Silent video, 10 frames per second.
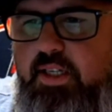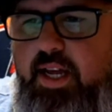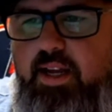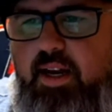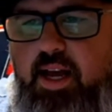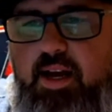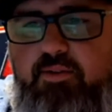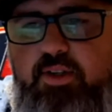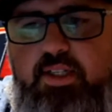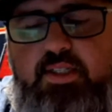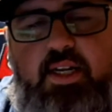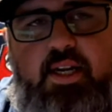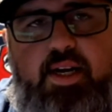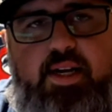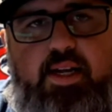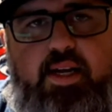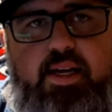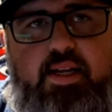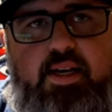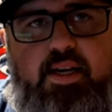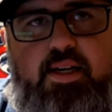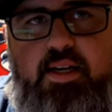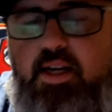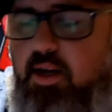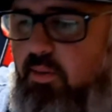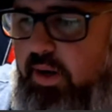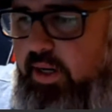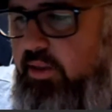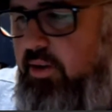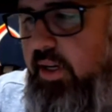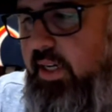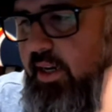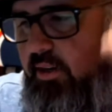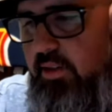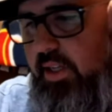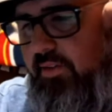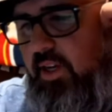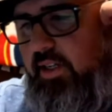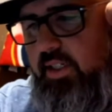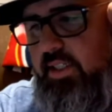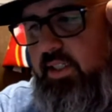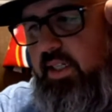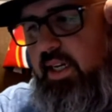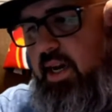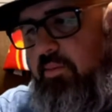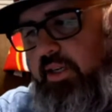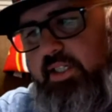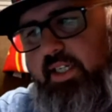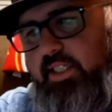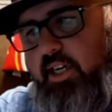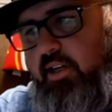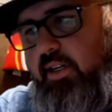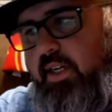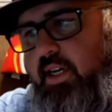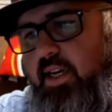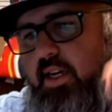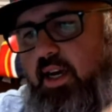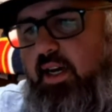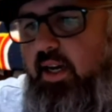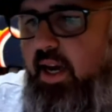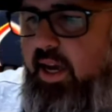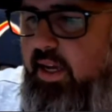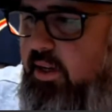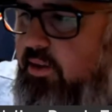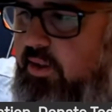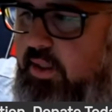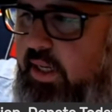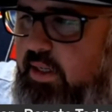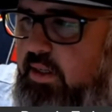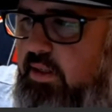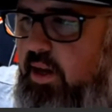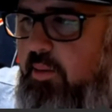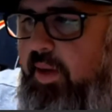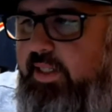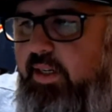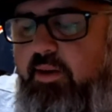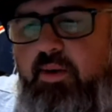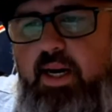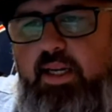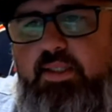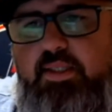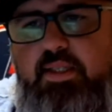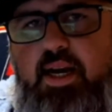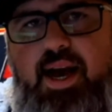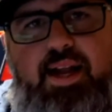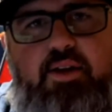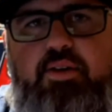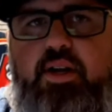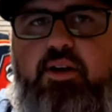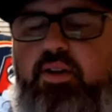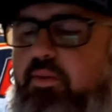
staying live with us tonight and working through our technical difficulties. And I appreciate y'all hanging on. And y'all make sure to watch. I don't know